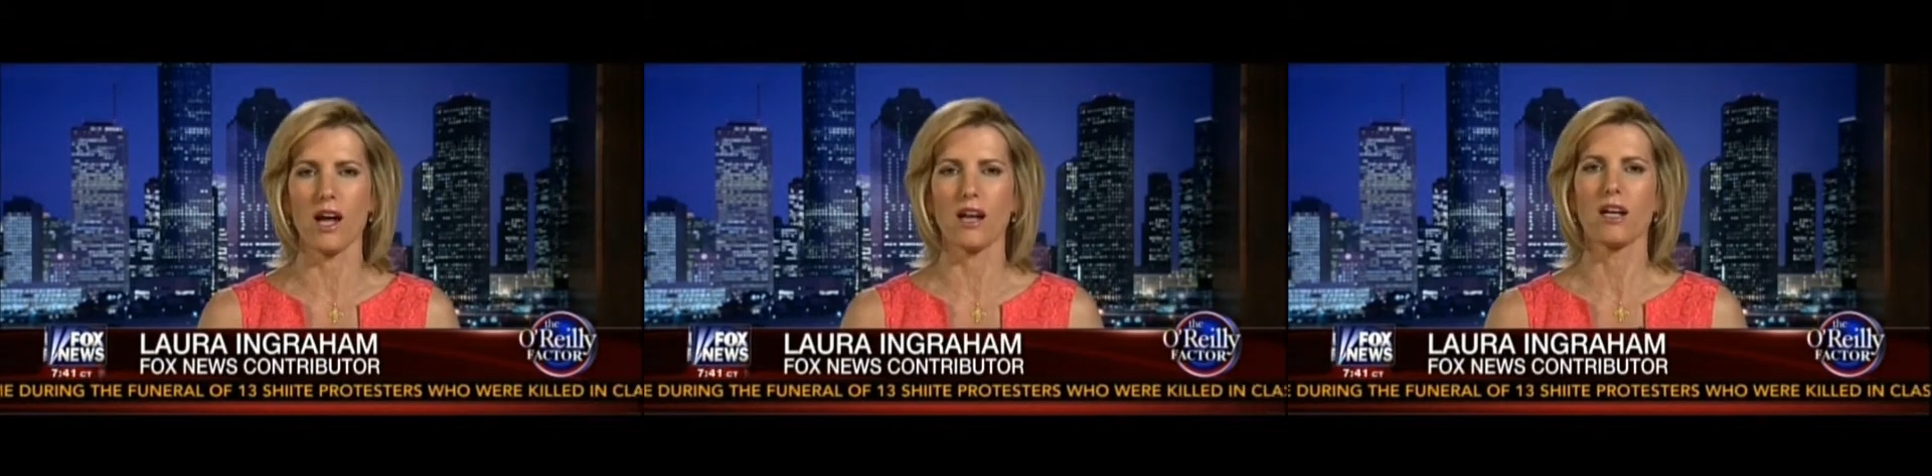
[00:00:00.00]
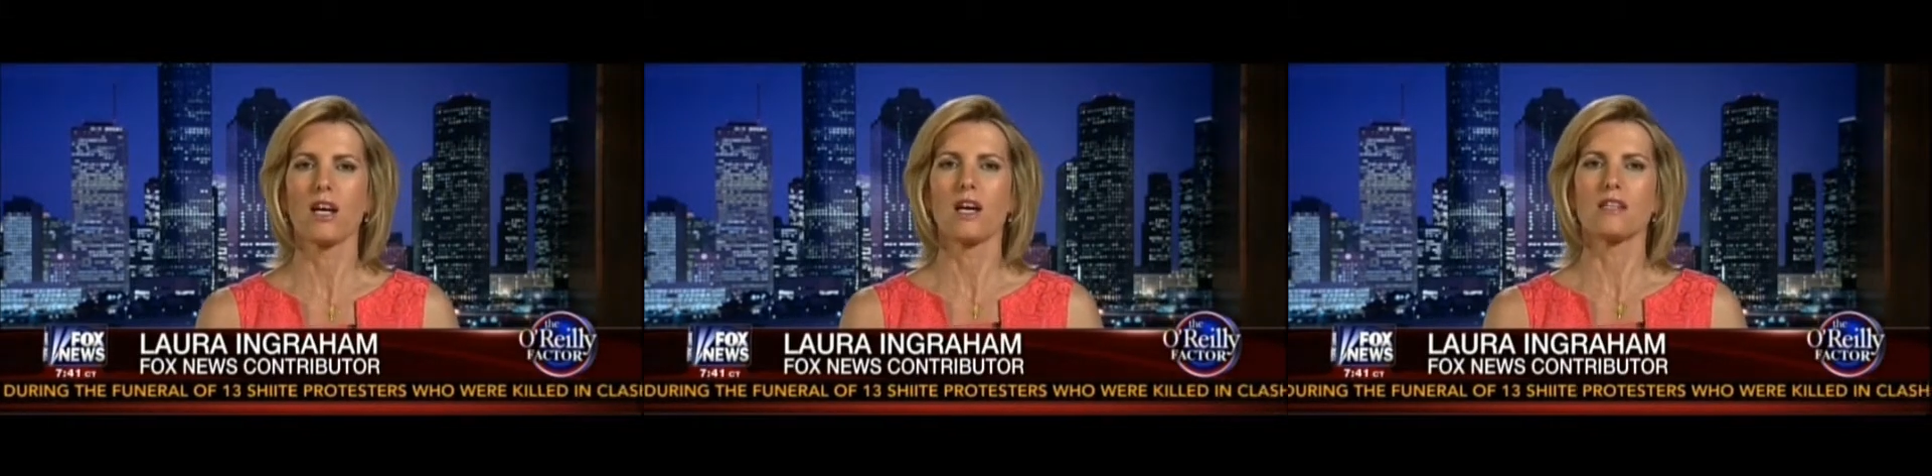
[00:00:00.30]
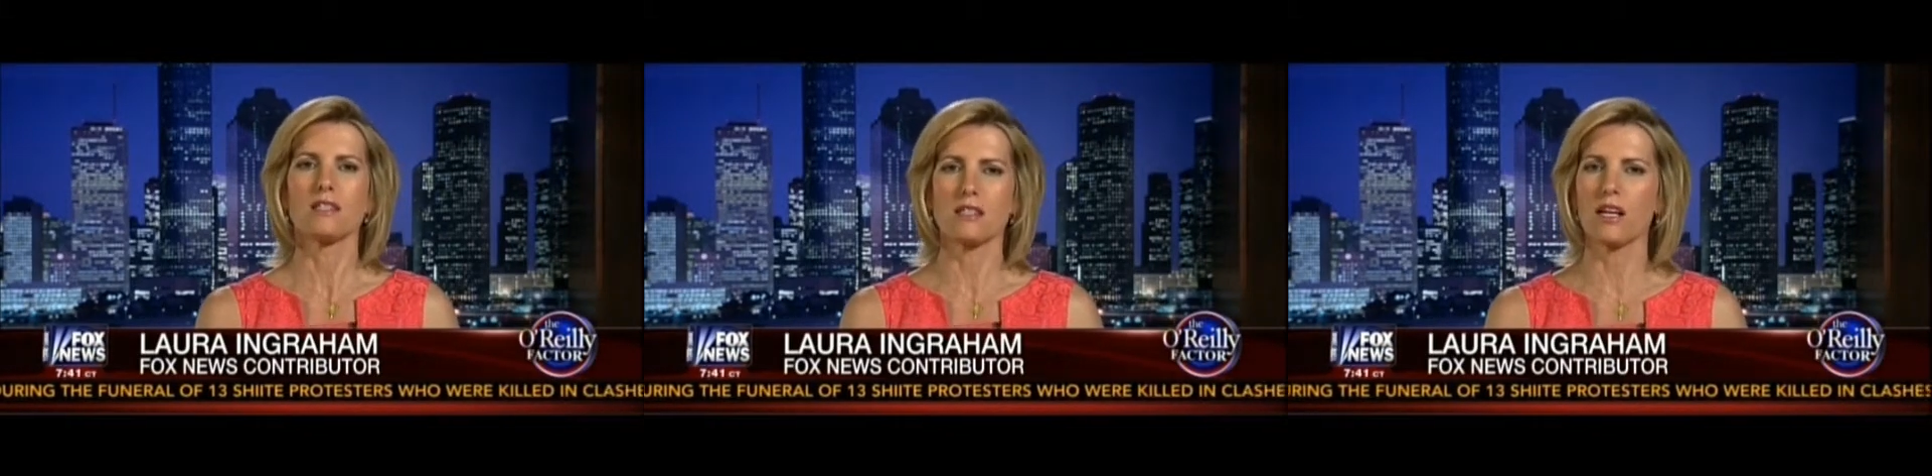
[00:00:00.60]
or not,
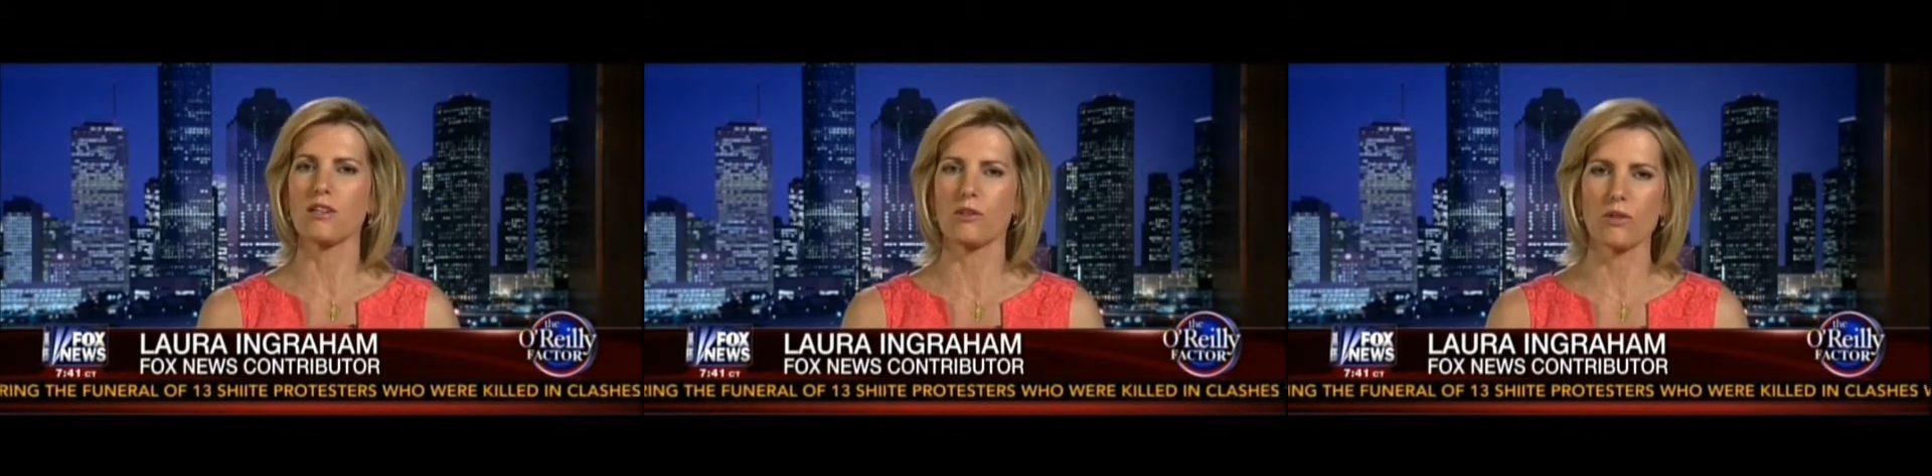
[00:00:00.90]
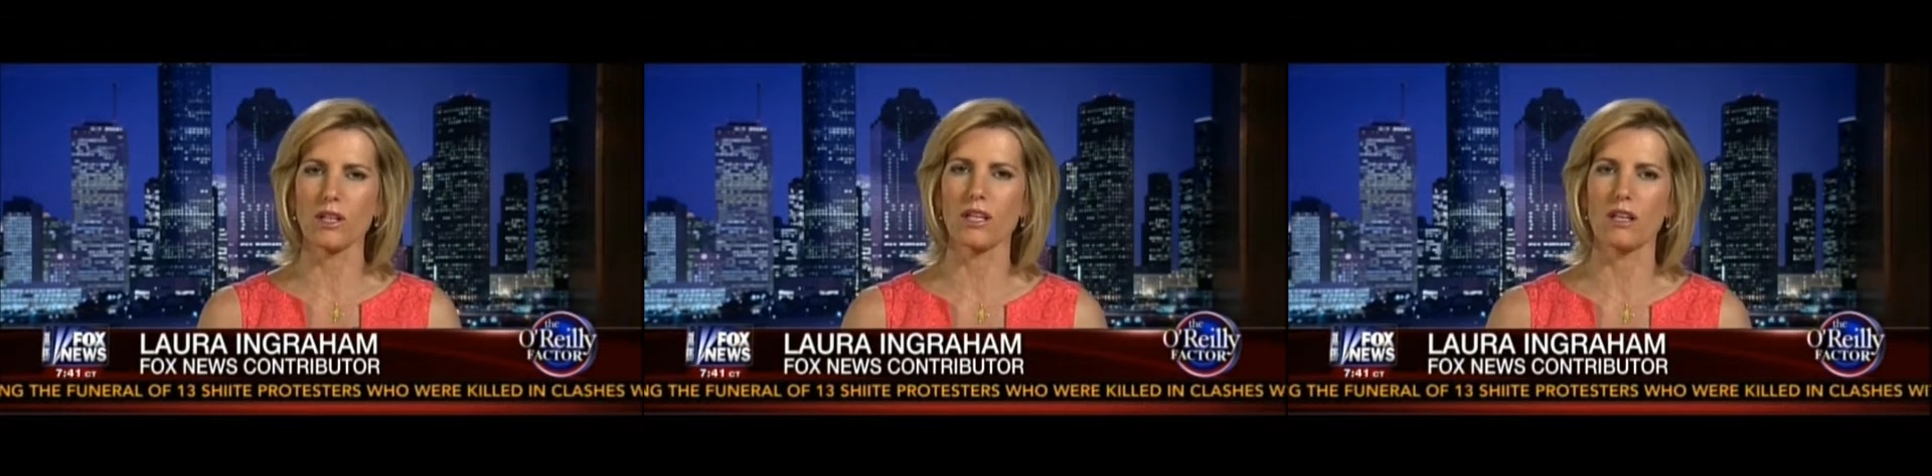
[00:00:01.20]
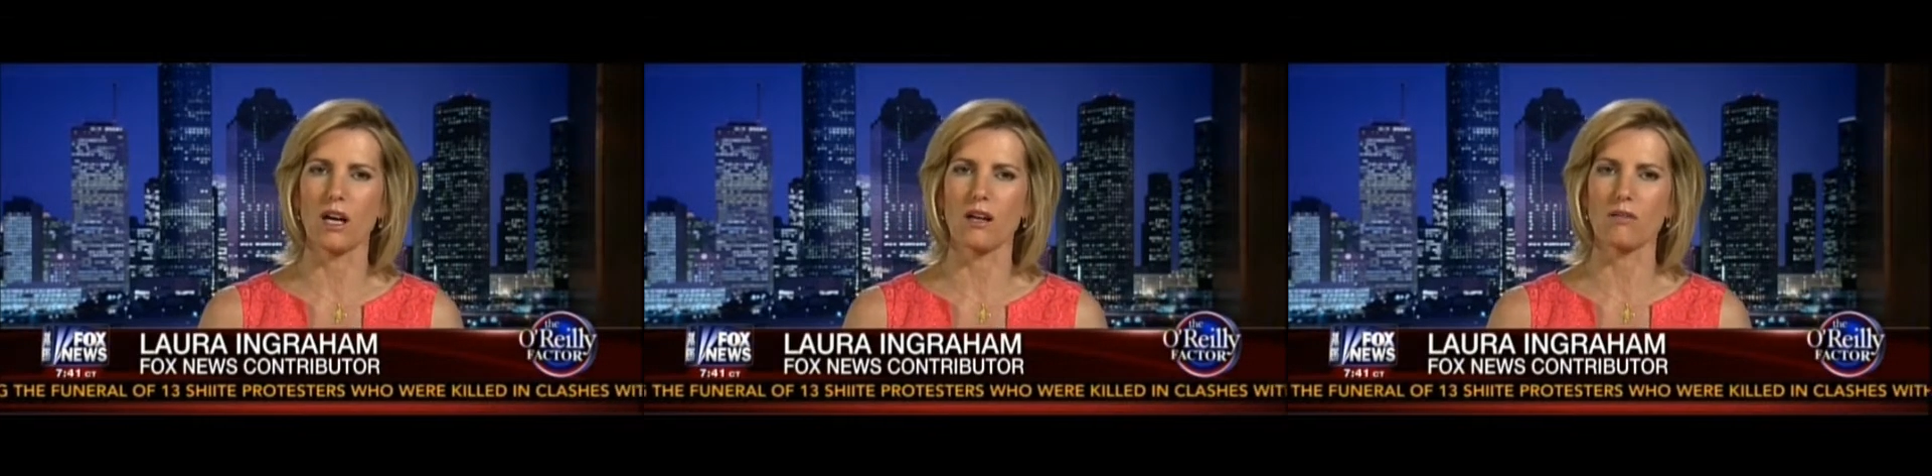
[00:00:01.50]
the studies are really